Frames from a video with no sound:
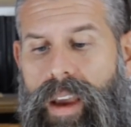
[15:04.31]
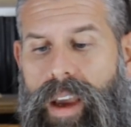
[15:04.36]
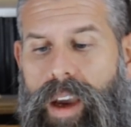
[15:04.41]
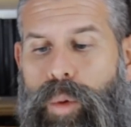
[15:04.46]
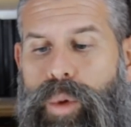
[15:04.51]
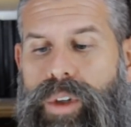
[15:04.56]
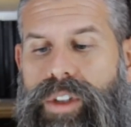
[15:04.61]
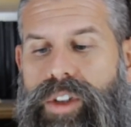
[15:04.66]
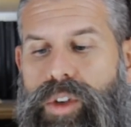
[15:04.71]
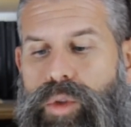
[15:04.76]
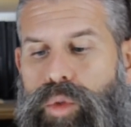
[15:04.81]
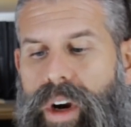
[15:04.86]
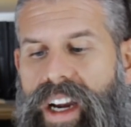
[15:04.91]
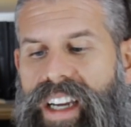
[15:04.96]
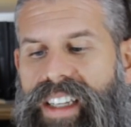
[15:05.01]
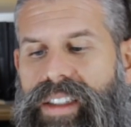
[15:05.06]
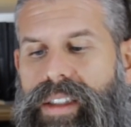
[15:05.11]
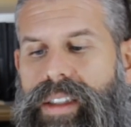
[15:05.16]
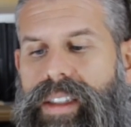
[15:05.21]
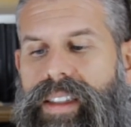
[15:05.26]
It was the
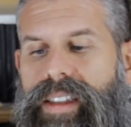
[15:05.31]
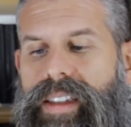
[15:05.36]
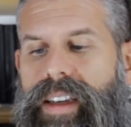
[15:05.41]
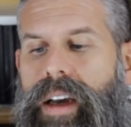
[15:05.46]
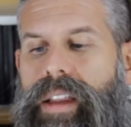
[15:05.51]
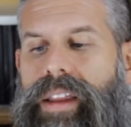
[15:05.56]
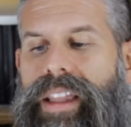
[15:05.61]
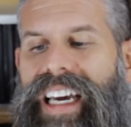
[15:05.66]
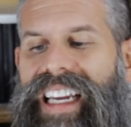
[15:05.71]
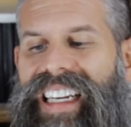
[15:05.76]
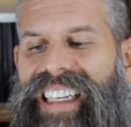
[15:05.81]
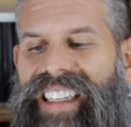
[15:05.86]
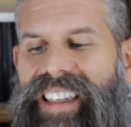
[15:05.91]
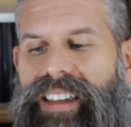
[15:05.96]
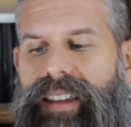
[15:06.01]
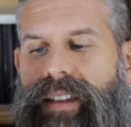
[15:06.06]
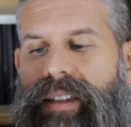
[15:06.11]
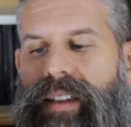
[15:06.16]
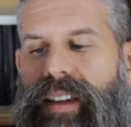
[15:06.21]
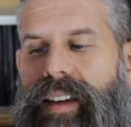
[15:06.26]
rays of the sun that
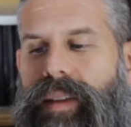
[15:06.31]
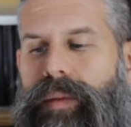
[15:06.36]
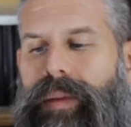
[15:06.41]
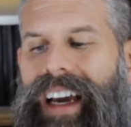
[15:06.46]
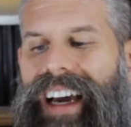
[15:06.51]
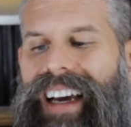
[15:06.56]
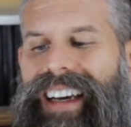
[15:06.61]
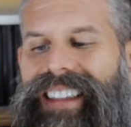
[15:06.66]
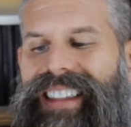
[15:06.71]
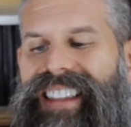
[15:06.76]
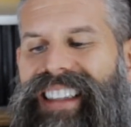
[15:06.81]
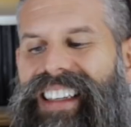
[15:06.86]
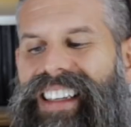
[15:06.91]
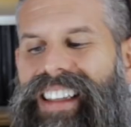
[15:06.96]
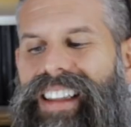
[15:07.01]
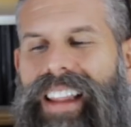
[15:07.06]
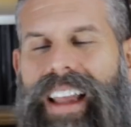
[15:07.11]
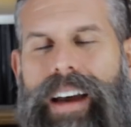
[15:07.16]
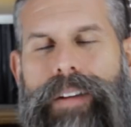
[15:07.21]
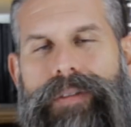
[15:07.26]
healed him as he
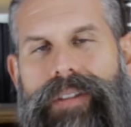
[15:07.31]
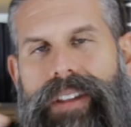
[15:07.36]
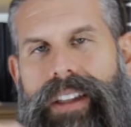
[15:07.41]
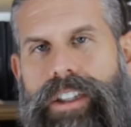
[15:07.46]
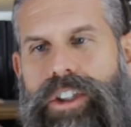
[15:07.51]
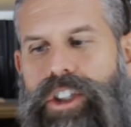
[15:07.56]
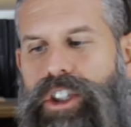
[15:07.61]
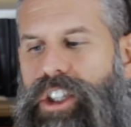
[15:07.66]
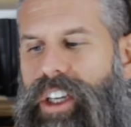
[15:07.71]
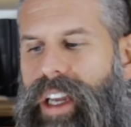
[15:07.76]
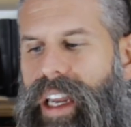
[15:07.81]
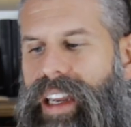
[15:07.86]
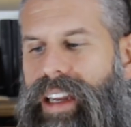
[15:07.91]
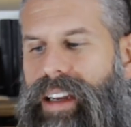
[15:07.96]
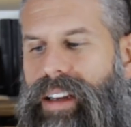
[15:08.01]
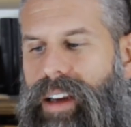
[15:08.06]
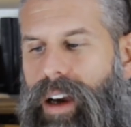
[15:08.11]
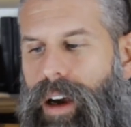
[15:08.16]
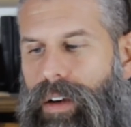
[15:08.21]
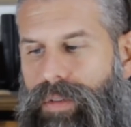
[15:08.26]
left the
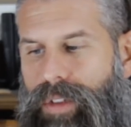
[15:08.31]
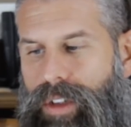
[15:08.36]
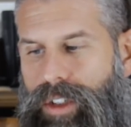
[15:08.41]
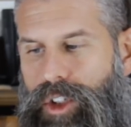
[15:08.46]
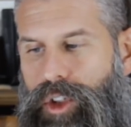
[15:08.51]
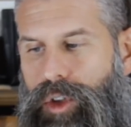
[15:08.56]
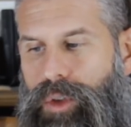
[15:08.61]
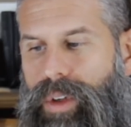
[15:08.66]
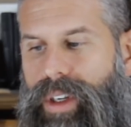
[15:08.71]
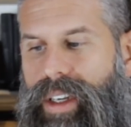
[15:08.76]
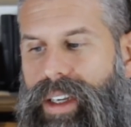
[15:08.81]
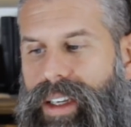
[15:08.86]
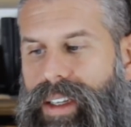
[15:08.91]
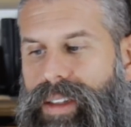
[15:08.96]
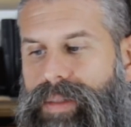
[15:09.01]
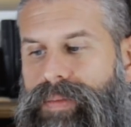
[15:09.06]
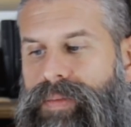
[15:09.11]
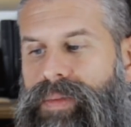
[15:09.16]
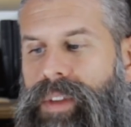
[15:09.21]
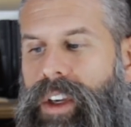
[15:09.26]
shade of the
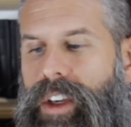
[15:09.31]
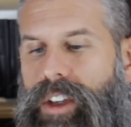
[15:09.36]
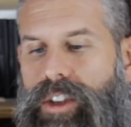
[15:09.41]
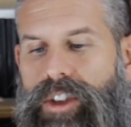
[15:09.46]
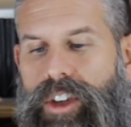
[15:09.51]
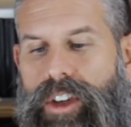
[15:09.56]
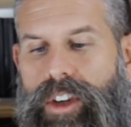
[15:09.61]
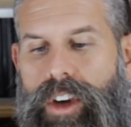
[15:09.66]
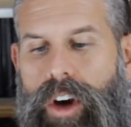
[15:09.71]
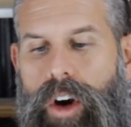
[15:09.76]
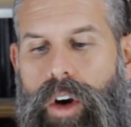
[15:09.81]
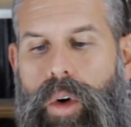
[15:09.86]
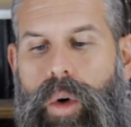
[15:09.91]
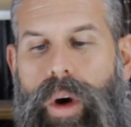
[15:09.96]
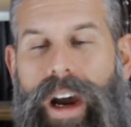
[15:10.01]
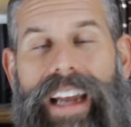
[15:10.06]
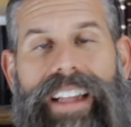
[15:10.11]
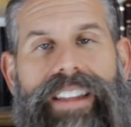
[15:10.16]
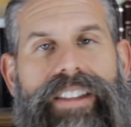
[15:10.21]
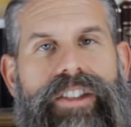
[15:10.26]
tree to
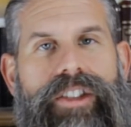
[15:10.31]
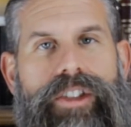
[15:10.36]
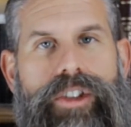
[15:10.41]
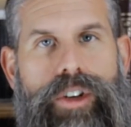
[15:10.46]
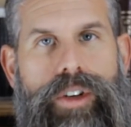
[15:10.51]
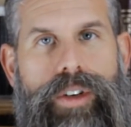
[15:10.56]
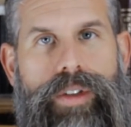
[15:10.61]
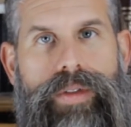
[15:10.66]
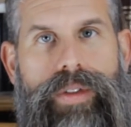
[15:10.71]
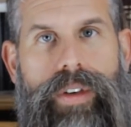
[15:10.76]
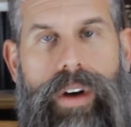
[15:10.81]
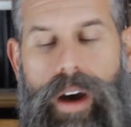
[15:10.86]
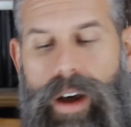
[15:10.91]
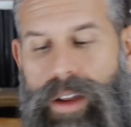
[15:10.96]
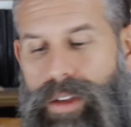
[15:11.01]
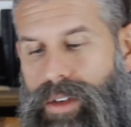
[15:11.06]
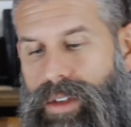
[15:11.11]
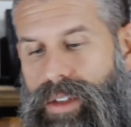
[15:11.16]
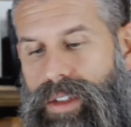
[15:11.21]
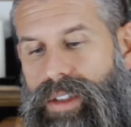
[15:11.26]
go and serve
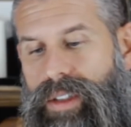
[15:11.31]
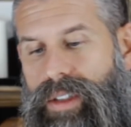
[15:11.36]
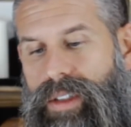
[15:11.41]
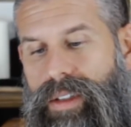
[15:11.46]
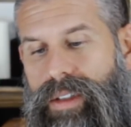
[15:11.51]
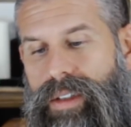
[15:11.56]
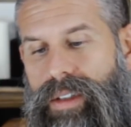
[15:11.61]
others.